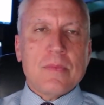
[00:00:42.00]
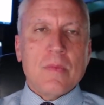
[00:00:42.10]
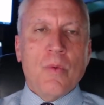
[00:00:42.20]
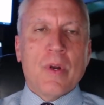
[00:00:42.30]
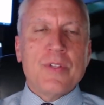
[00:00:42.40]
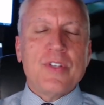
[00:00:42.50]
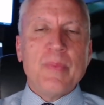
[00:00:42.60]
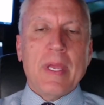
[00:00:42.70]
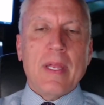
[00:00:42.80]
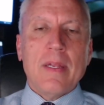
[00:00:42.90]
What does this
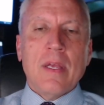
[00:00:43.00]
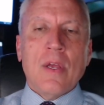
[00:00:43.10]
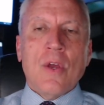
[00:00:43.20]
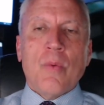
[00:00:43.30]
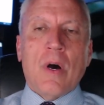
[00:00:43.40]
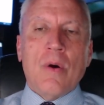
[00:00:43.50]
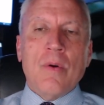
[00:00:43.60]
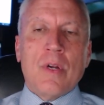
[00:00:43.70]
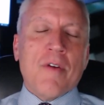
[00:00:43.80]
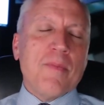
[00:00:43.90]
mean? Well,
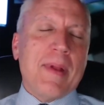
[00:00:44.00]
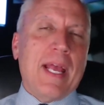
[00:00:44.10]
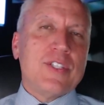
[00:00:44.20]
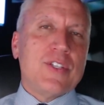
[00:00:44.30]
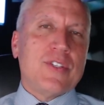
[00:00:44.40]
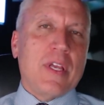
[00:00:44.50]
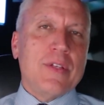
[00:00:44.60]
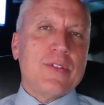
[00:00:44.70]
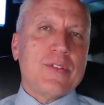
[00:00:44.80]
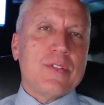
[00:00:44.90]
government
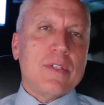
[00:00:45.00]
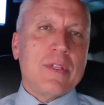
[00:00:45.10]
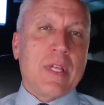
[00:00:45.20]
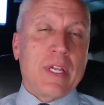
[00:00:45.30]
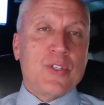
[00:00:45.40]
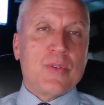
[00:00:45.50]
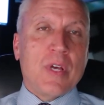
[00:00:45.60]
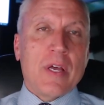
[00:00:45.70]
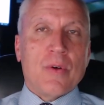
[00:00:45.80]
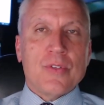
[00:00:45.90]
agencies that issue
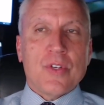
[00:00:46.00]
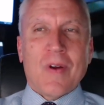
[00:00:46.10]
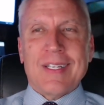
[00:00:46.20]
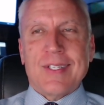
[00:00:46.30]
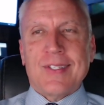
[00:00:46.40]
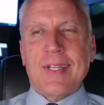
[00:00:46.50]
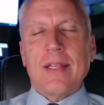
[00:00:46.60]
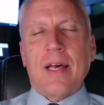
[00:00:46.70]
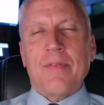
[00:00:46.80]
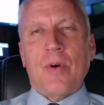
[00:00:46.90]
titles are at the state
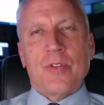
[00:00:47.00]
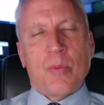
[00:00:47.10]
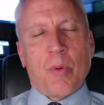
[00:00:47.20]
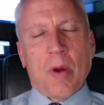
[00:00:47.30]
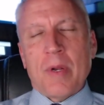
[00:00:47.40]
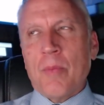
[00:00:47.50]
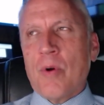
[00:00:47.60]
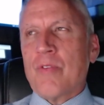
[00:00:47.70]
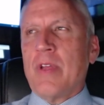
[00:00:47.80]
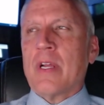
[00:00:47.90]
level. Department of
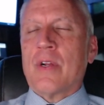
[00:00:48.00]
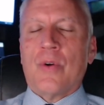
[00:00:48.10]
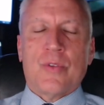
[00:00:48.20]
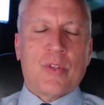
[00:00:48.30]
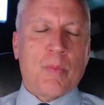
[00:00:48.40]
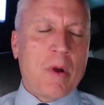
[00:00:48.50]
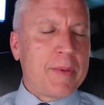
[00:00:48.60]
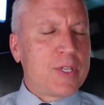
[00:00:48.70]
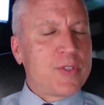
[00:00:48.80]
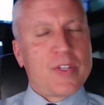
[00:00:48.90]
Motor Vehicles, Department
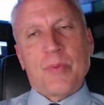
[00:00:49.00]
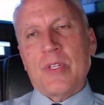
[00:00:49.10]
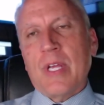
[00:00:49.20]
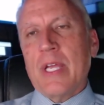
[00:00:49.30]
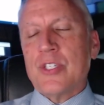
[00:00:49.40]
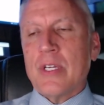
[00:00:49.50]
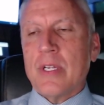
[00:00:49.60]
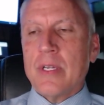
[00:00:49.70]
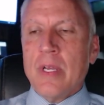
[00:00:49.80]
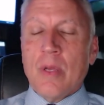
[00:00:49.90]
of
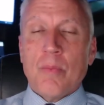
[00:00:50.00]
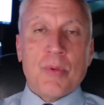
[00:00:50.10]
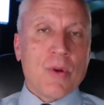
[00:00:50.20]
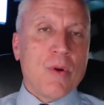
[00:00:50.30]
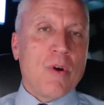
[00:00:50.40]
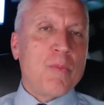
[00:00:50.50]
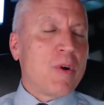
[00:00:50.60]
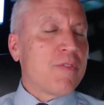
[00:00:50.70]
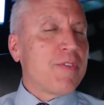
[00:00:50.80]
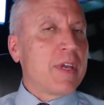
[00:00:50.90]
Transportation, Bureau of
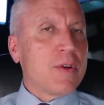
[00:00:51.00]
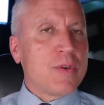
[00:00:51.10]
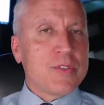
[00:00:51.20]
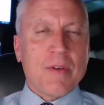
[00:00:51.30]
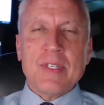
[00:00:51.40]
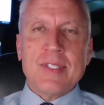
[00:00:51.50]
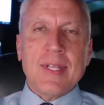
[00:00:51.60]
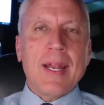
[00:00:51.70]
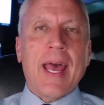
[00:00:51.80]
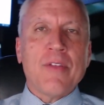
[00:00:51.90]
Motor Vehicles. Every
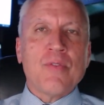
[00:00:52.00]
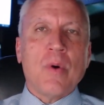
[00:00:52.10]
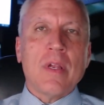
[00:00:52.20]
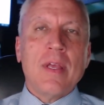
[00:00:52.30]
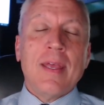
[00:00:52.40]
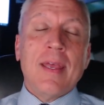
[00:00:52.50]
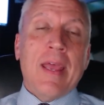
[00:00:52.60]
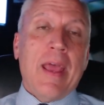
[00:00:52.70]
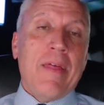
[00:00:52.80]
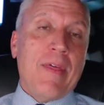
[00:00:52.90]
state has one.
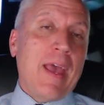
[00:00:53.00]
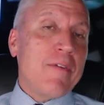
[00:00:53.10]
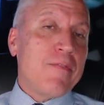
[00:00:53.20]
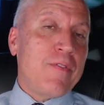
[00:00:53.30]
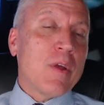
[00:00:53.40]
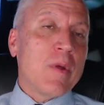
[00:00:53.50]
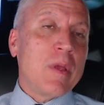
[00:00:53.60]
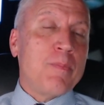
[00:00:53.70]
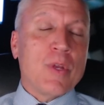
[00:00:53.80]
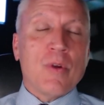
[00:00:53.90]
And they have very
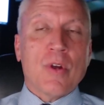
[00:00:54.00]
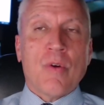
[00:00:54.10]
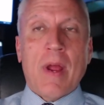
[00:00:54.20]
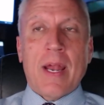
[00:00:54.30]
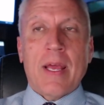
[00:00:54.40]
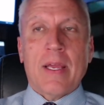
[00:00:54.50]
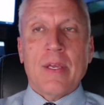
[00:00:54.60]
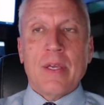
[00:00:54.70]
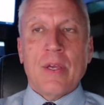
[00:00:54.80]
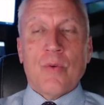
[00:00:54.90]
bureaucratic
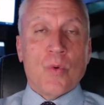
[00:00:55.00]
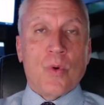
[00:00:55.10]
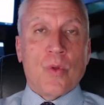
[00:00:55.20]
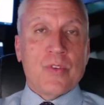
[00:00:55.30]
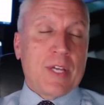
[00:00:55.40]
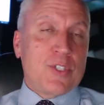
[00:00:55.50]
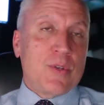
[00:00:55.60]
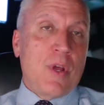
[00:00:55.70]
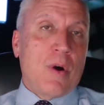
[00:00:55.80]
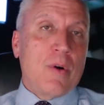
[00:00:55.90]
rules, as you
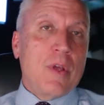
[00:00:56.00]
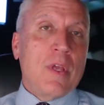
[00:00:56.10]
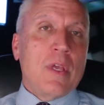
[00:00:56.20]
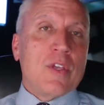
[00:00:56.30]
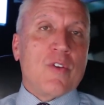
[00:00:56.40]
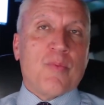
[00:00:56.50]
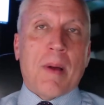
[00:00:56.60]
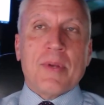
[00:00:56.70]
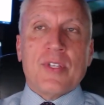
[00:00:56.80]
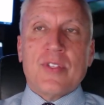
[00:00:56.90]
know. You've
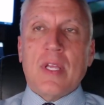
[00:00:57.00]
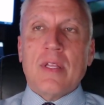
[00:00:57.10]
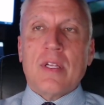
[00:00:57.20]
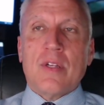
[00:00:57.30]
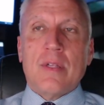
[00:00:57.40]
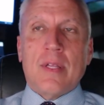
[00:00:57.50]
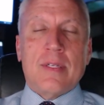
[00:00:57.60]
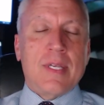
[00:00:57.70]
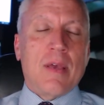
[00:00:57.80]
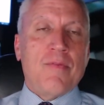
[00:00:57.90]
probably seen the
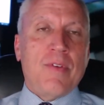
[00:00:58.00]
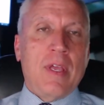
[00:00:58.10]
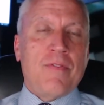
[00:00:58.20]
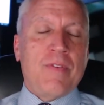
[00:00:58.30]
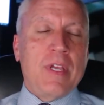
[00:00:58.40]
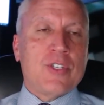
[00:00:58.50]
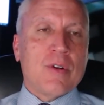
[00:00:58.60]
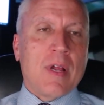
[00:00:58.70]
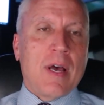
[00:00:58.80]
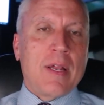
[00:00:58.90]
DMV
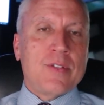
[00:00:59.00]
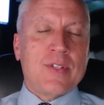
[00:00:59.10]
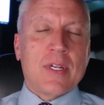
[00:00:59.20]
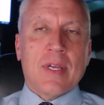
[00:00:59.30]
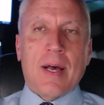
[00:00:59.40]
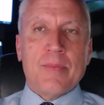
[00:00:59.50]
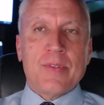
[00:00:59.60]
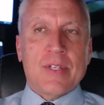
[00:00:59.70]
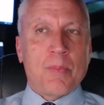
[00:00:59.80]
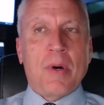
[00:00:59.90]
featured on sitcoms
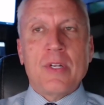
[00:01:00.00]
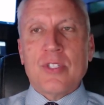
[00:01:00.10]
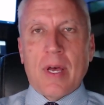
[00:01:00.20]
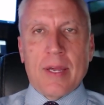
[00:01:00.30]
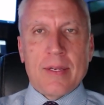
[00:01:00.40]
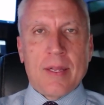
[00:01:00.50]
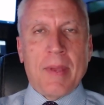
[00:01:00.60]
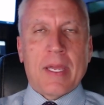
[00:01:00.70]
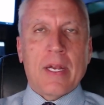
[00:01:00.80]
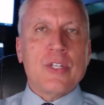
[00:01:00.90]
as a punchline. They
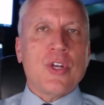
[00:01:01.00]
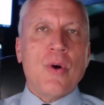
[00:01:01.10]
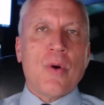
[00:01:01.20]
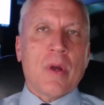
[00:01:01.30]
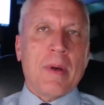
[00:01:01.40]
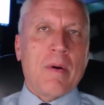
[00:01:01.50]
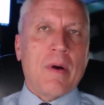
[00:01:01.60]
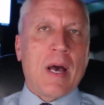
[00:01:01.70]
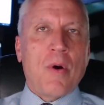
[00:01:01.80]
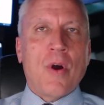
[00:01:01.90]
make it a joke about
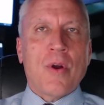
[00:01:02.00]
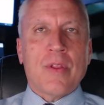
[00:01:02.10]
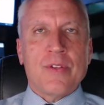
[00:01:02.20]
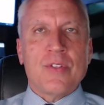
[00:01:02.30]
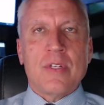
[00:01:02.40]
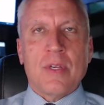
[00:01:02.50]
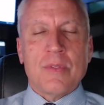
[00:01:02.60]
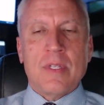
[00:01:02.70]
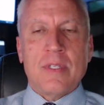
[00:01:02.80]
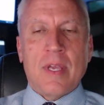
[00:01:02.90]
how hard it is to deal with
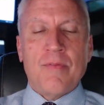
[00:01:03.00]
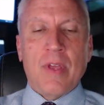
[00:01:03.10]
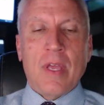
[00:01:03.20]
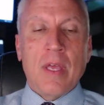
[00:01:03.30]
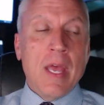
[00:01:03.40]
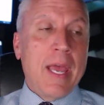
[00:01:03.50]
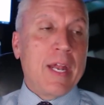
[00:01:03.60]
the DMV. And it's